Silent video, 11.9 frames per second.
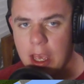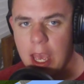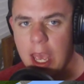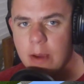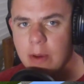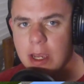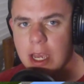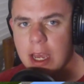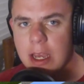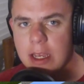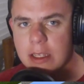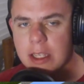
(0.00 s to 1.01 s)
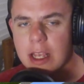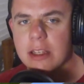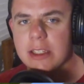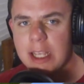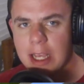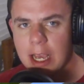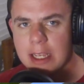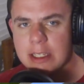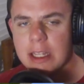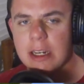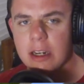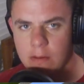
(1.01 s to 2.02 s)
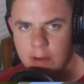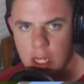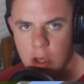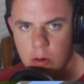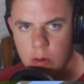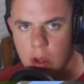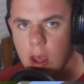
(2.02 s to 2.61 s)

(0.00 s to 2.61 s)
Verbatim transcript: Anyway guys, see you guys in another video.